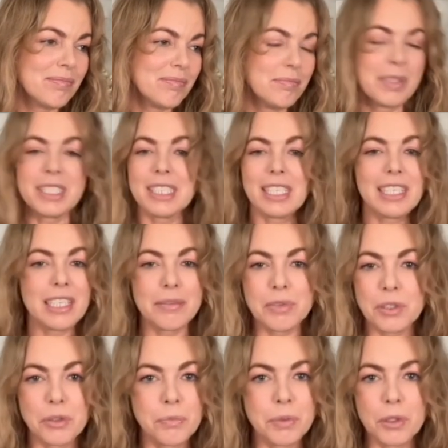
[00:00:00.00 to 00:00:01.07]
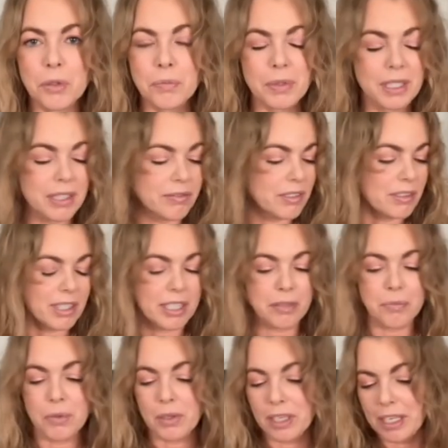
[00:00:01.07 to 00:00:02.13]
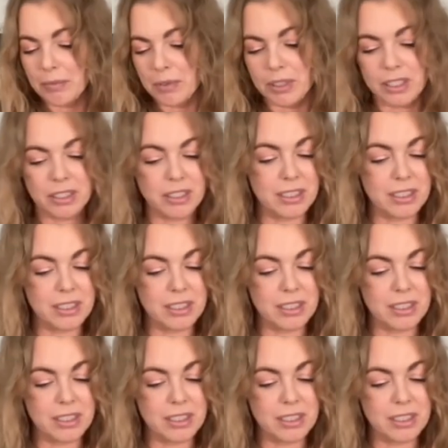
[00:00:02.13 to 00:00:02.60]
Basically, I'm super open. I've tried polyamory.